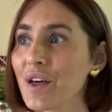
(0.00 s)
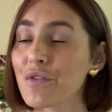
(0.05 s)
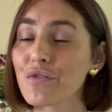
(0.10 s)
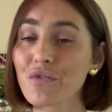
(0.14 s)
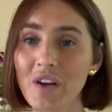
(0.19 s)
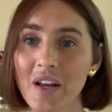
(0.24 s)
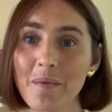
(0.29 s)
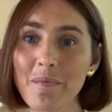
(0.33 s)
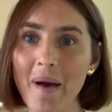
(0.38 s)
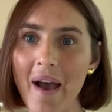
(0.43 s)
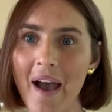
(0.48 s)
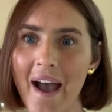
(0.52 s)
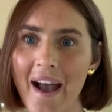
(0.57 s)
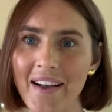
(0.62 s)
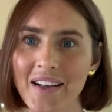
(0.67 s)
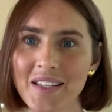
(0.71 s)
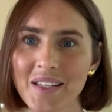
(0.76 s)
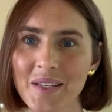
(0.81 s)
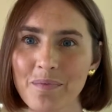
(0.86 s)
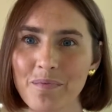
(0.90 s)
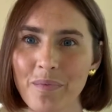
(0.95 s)
3
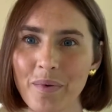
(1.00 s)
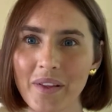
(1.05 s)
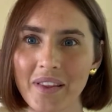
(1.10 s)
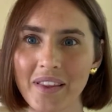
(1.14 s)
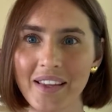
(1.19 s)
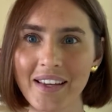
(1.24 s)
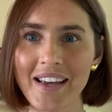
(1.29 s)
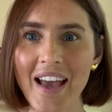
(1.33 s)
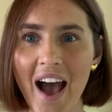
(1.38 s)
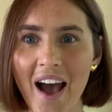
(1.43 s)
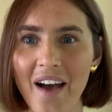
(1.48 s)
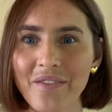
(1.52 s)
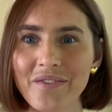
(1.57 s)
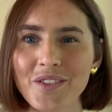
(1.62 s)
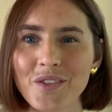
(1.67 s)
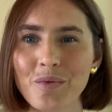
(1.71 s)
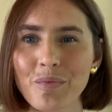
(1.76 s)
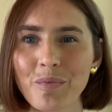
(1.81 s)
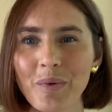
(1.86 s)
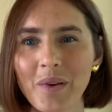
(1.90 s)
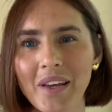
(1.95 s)
bags, but they have
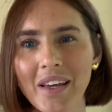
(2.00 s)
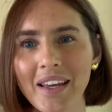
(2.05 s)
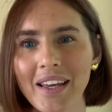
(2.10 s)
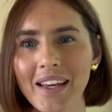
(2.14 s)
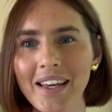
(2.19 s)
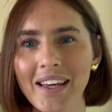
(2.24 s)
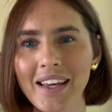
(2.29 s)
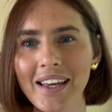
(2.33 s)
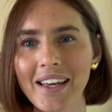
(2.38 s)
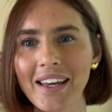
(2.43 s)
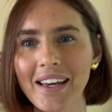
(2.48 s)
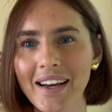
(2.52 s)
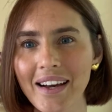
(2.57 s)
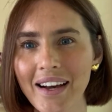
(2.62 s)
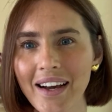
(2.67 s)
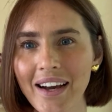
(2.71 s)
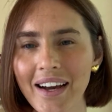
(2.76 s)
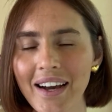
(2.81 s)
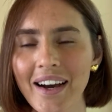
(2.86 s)
to be